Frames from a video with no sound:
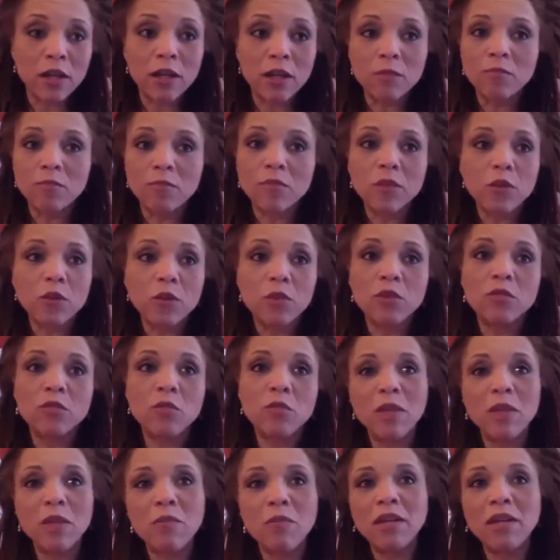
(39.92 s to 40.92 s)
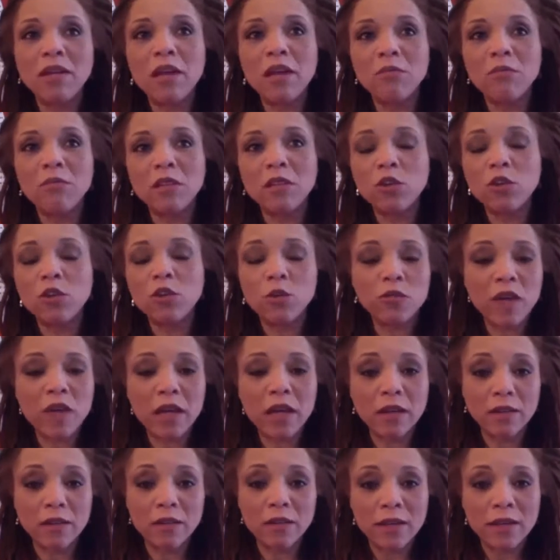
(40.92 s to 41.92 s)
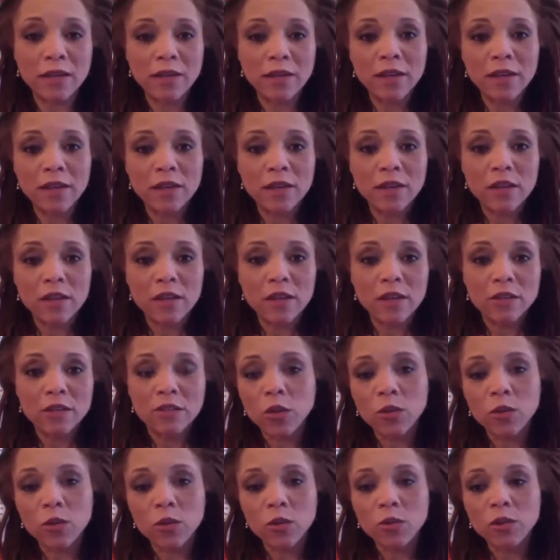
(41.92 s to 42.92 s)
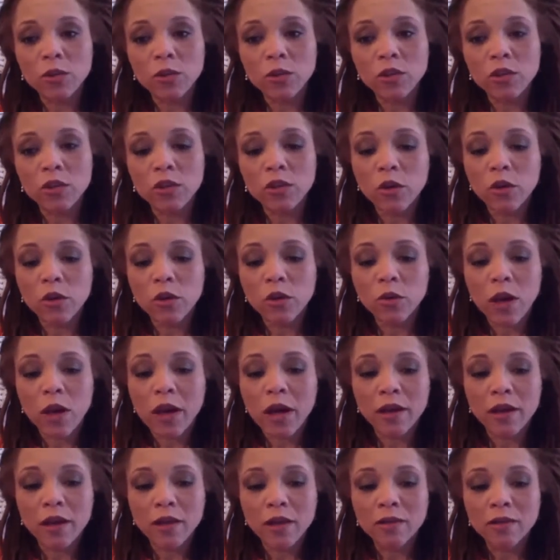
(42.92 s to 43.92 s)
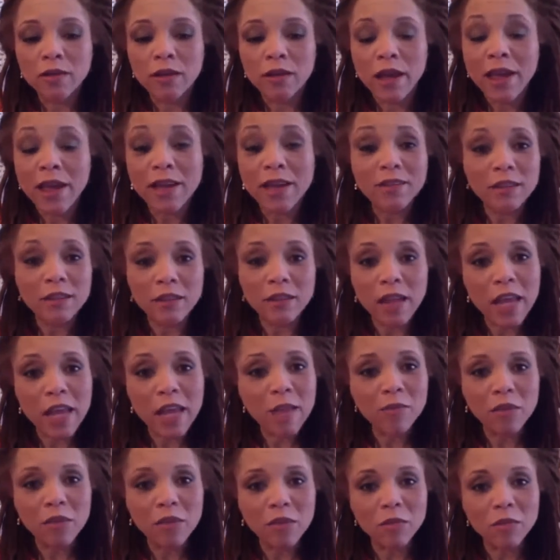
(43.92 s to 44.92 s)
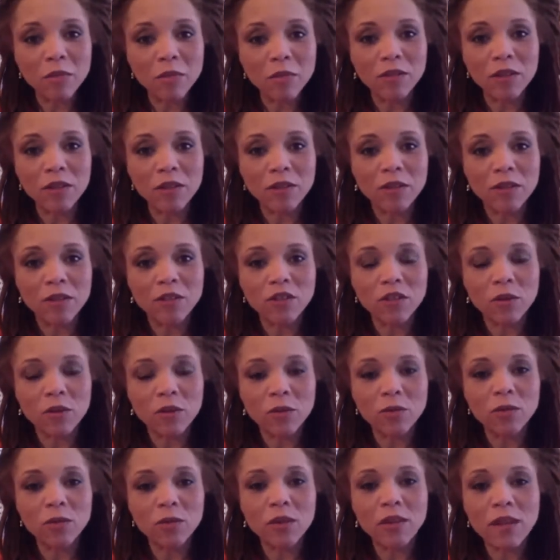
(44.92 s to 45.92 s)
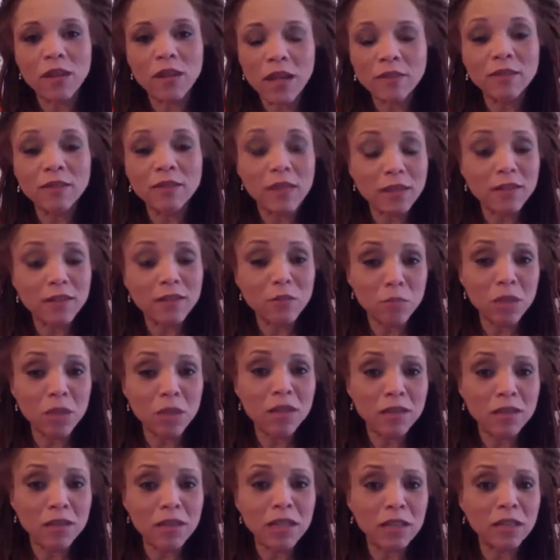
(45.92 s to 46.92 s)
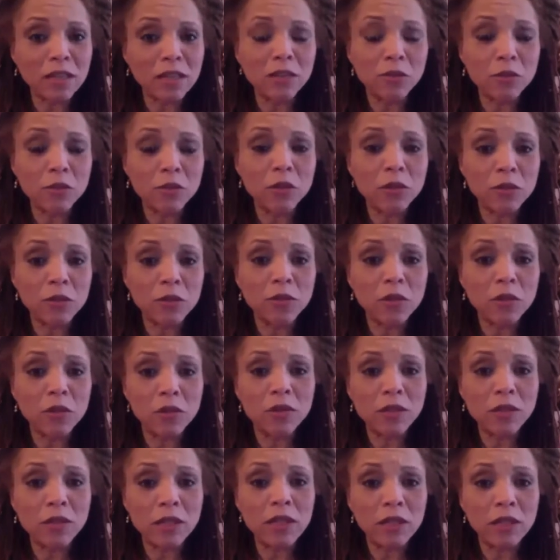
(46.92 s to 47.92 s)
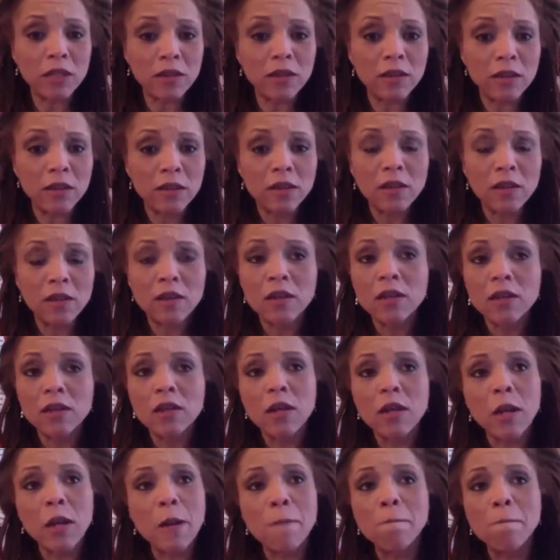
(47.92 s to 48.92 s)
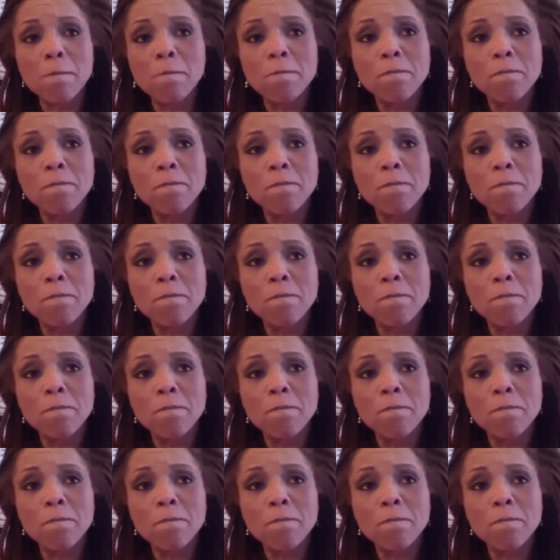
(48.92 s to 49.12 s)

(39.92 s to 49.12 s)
Who was my Madame de Torbel? So, you know, I had to name them even. So that's a big thing. That's a very difficult thing. Um,